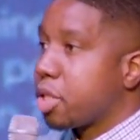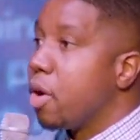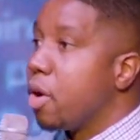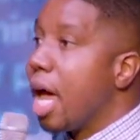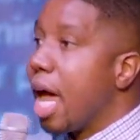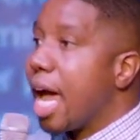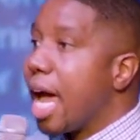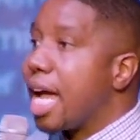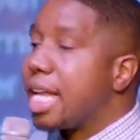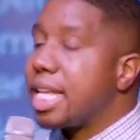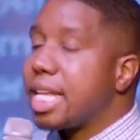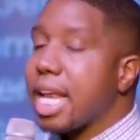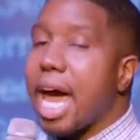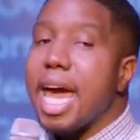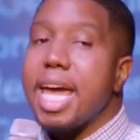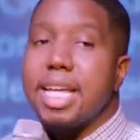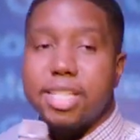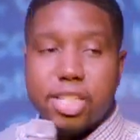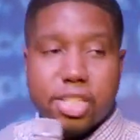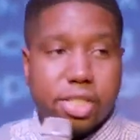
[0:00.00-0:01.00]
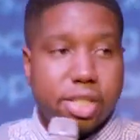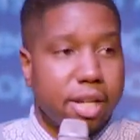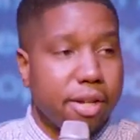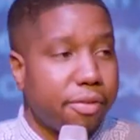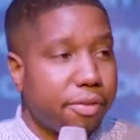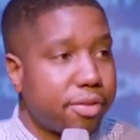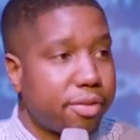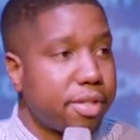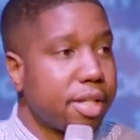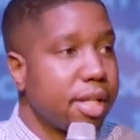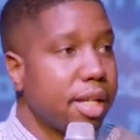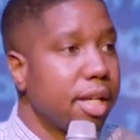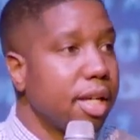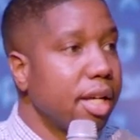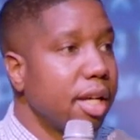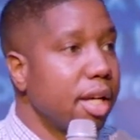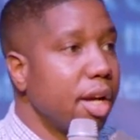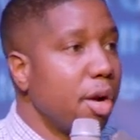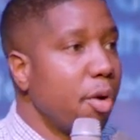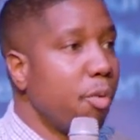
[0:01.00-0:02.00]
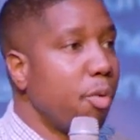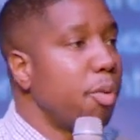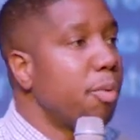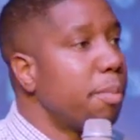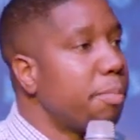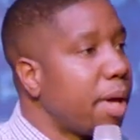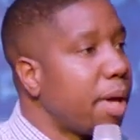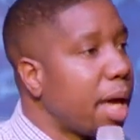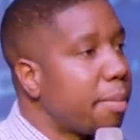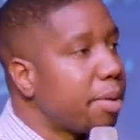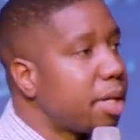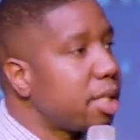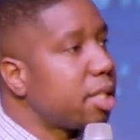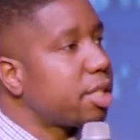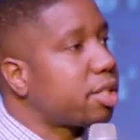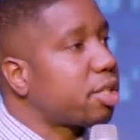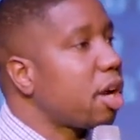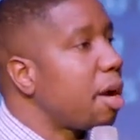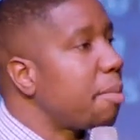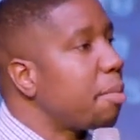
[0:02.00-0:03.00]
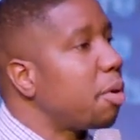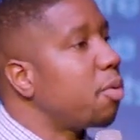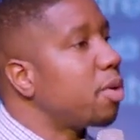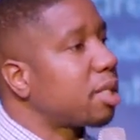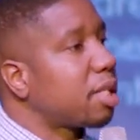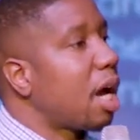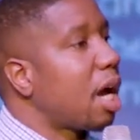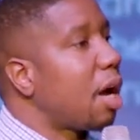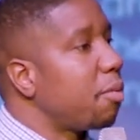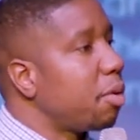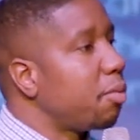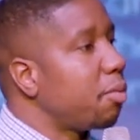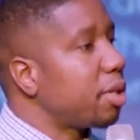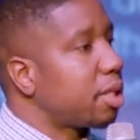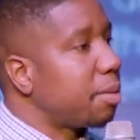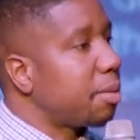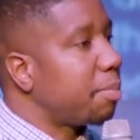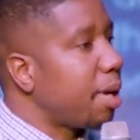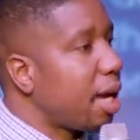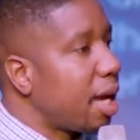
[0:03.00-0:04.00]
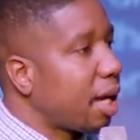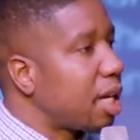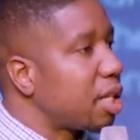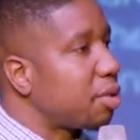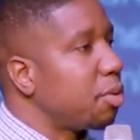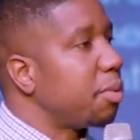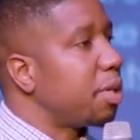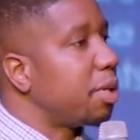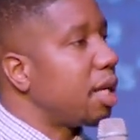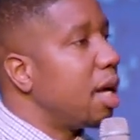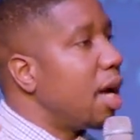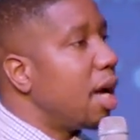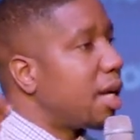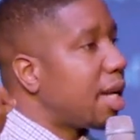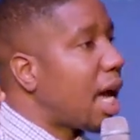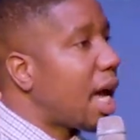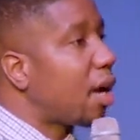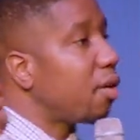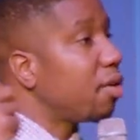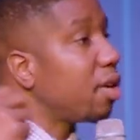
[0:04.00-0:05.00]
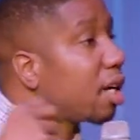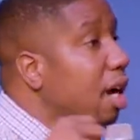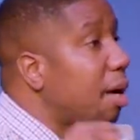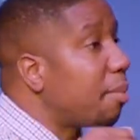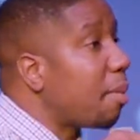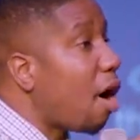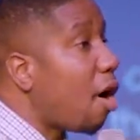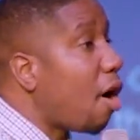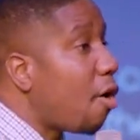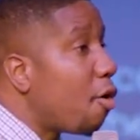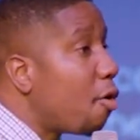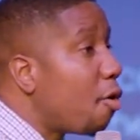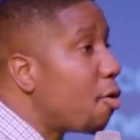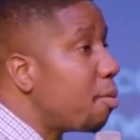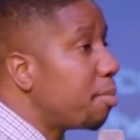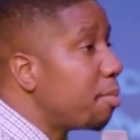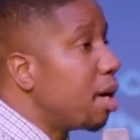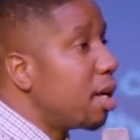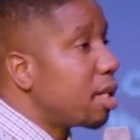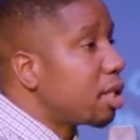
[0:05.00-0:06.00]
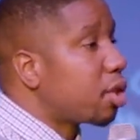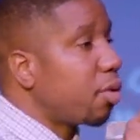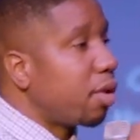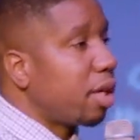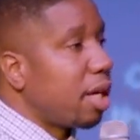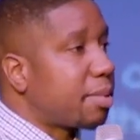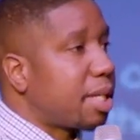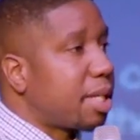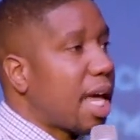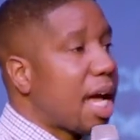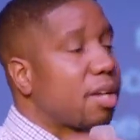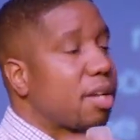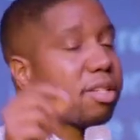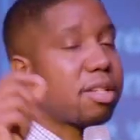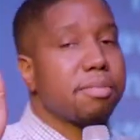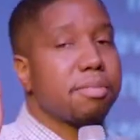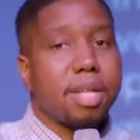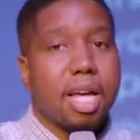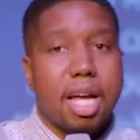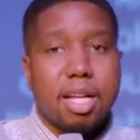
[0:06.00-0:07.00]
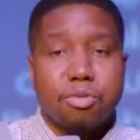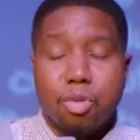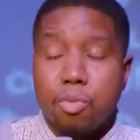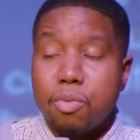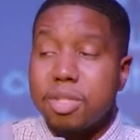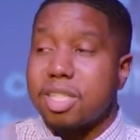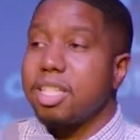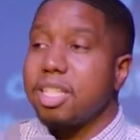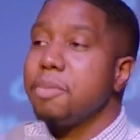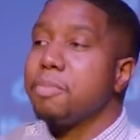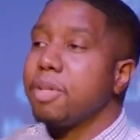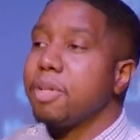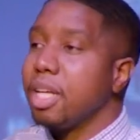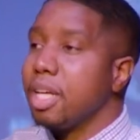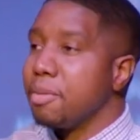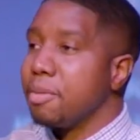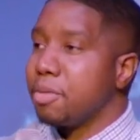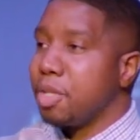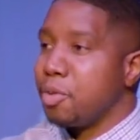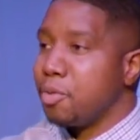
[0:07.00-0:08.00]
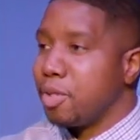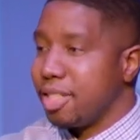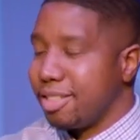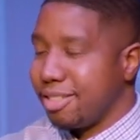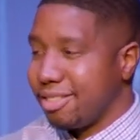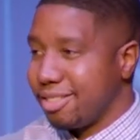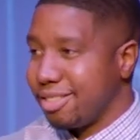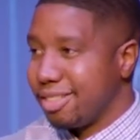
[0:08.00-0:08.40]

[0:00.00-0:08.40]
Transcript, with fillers: So at night shift, we would be able to determine what time we went to bed because we would not only come home to an empty house, sometimes we would sleep in an empty one.